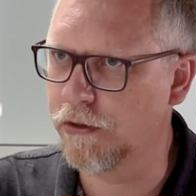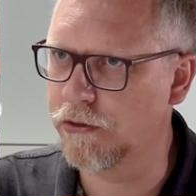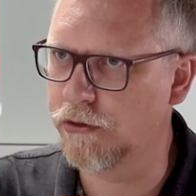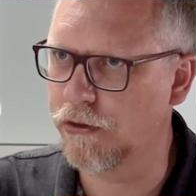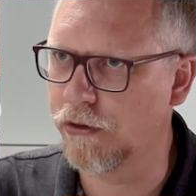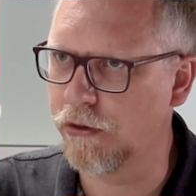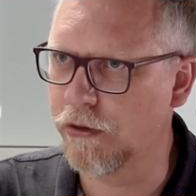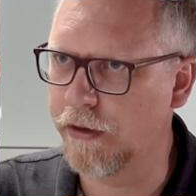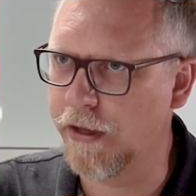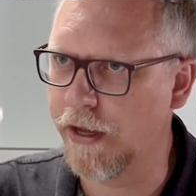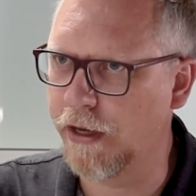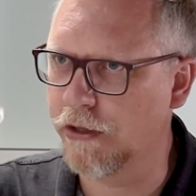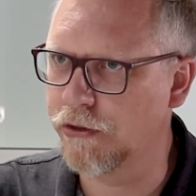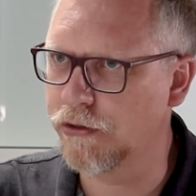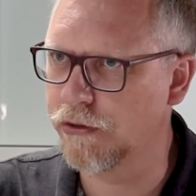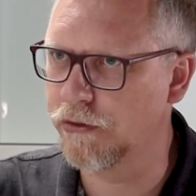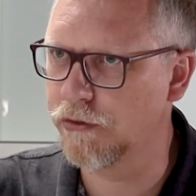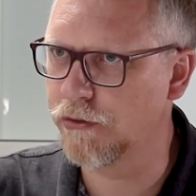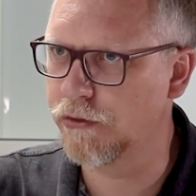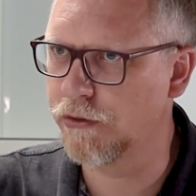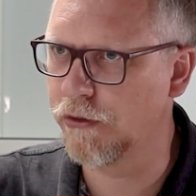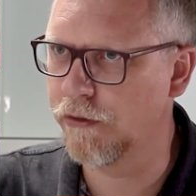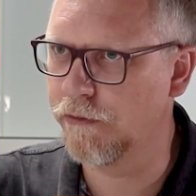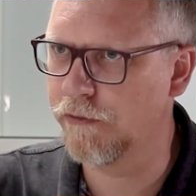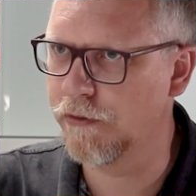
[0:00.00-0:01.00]
External
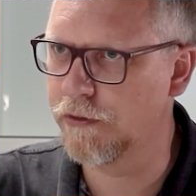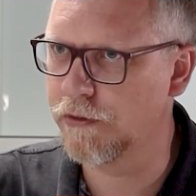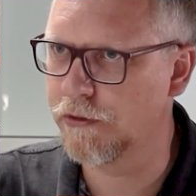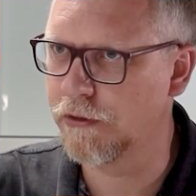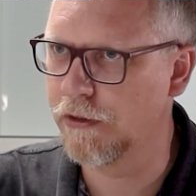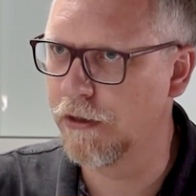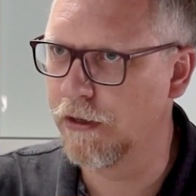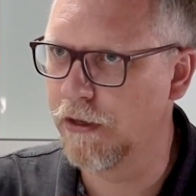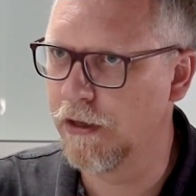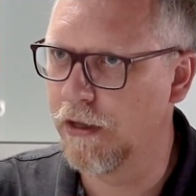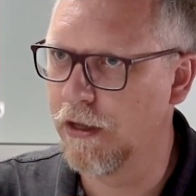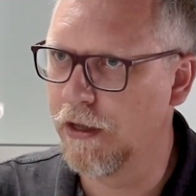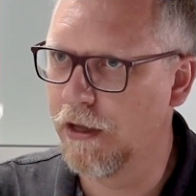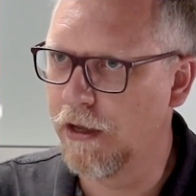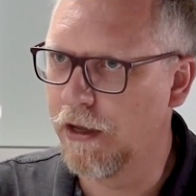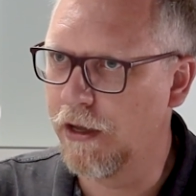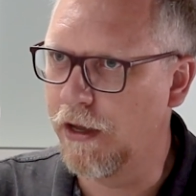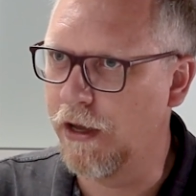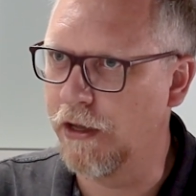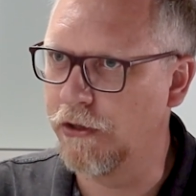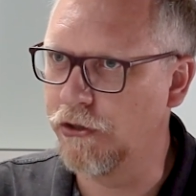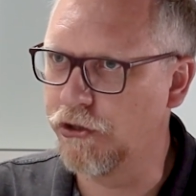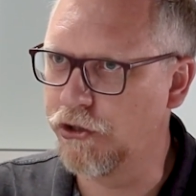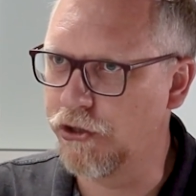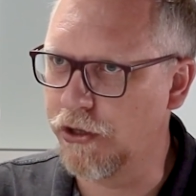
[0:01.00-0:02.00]
Action Service,
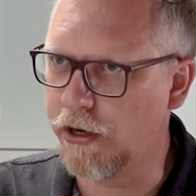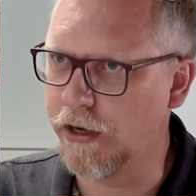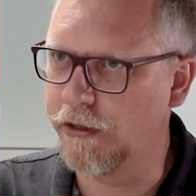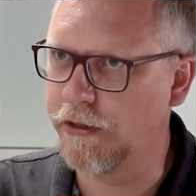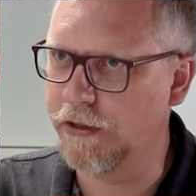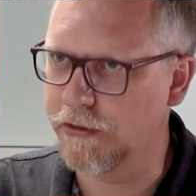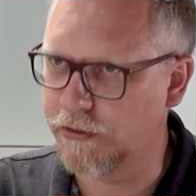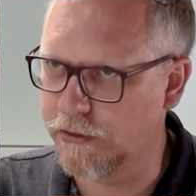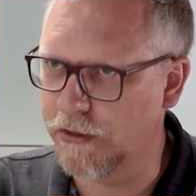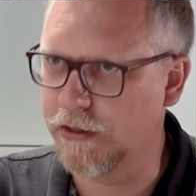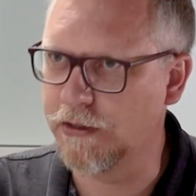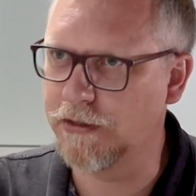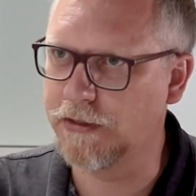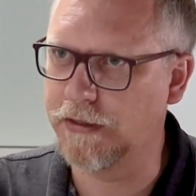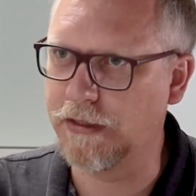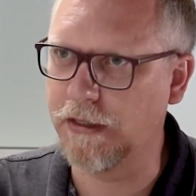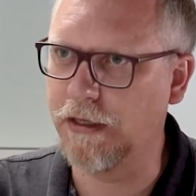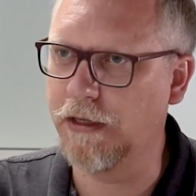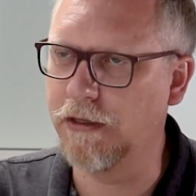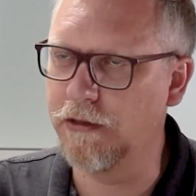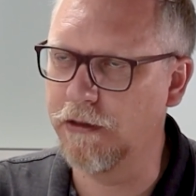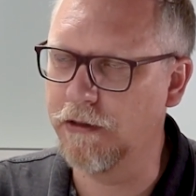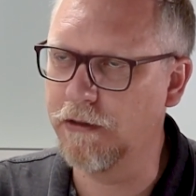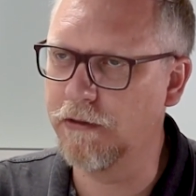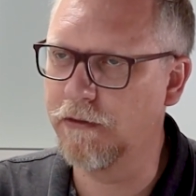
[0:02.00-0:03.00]
and China
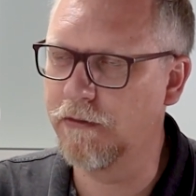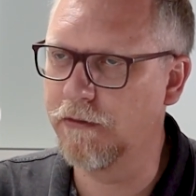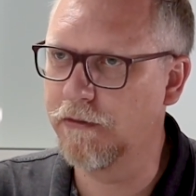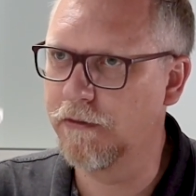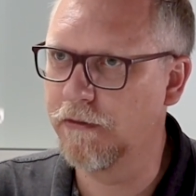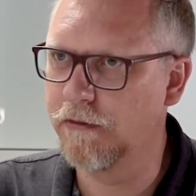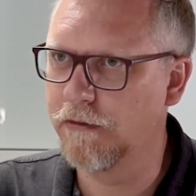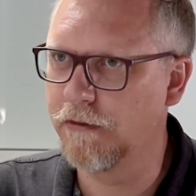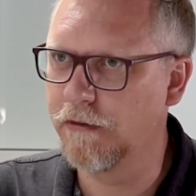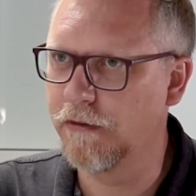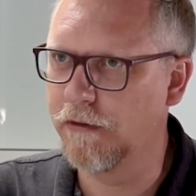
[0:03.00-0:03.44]
succeeded